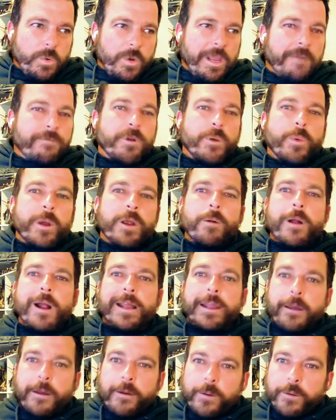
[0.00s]
Everywhere I
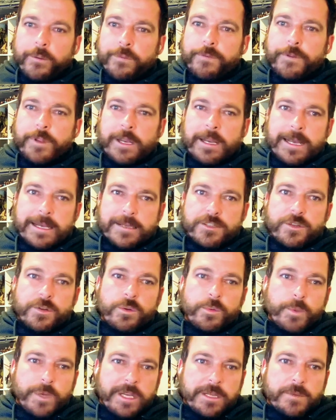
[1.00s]
go for the last
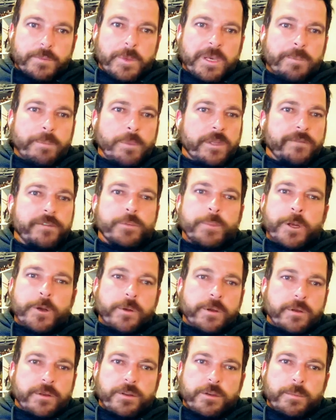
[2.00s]
2 weeks, people have
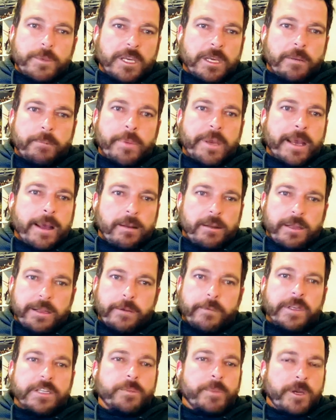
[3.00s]
spoken to me about
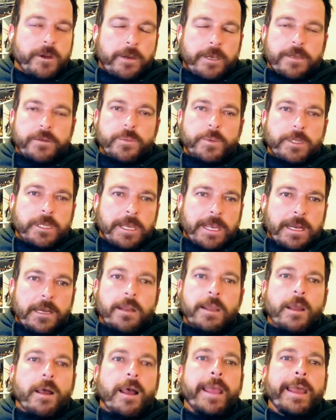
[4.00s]
their experience with the
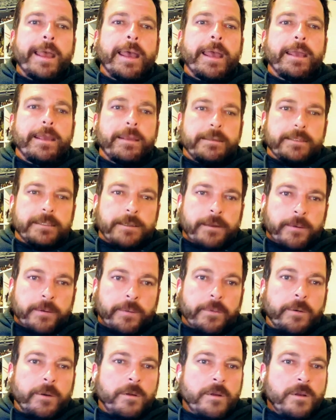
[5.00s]
NDIA.
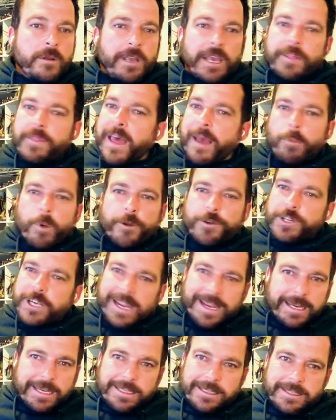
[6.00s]
So, and that won't
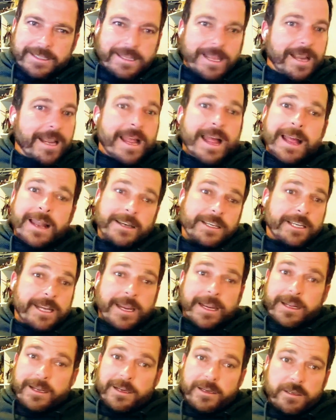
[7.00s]
change. That can't
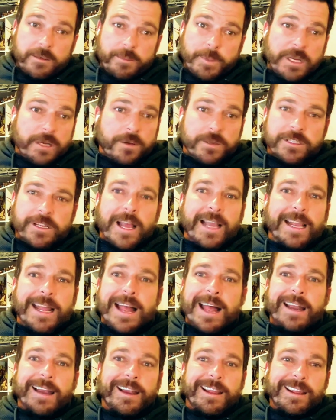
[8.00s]
change because I
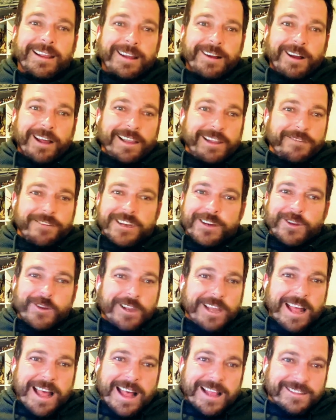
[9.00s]
can't. I live in
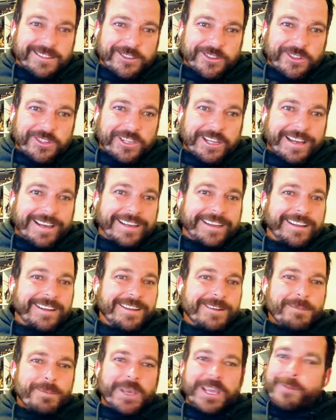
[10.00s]
Newcastle. I
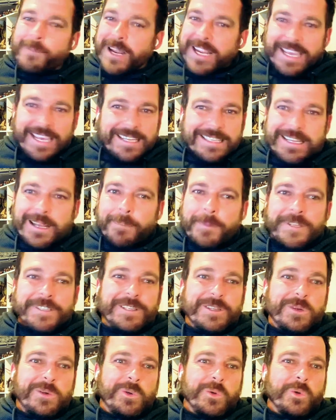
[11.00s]
pick my kids up at
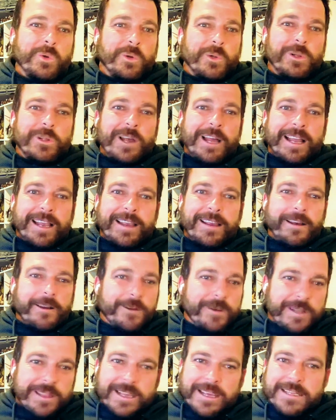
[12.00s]
school. I
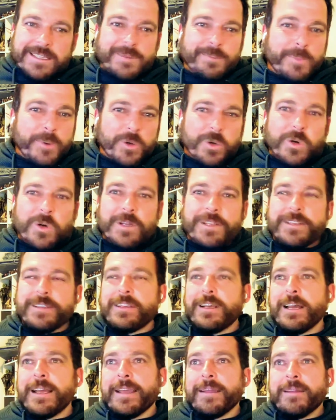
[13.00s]
go to their sports.
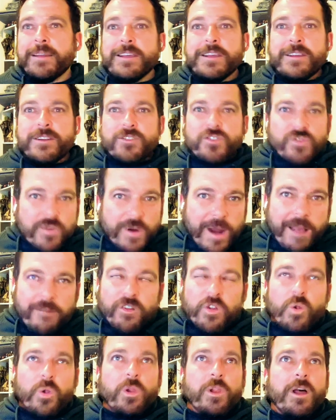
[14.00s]
I
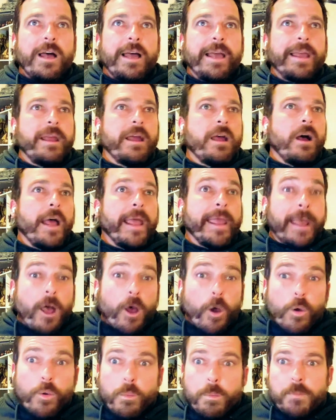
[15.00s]
travel. I
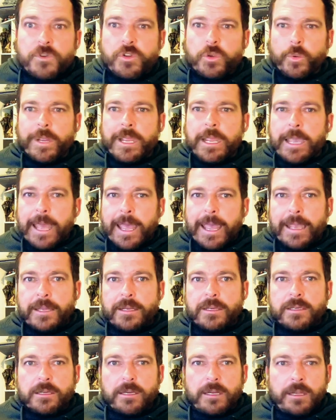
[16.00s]
hope to
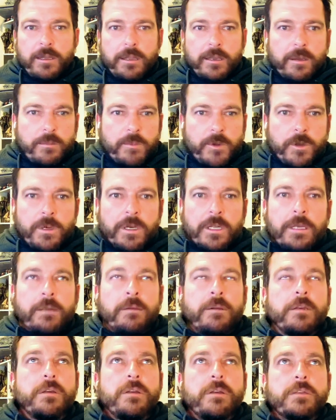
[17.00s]
engage in the community.
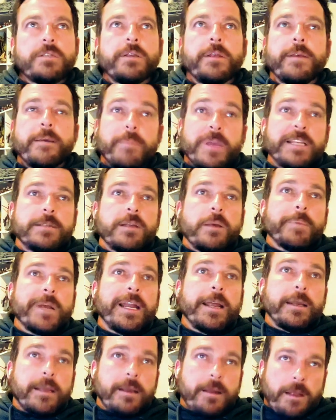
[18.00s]
So that means I'm
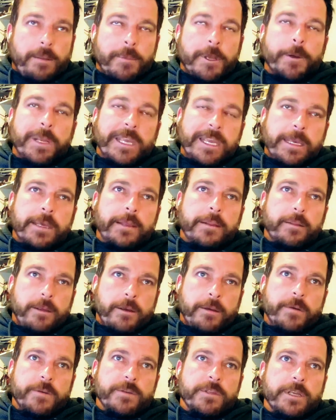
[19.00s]
gonna hear
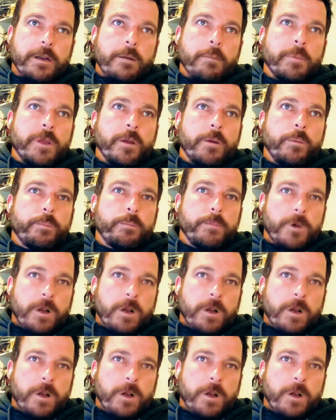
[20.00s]
those, and I'm gonna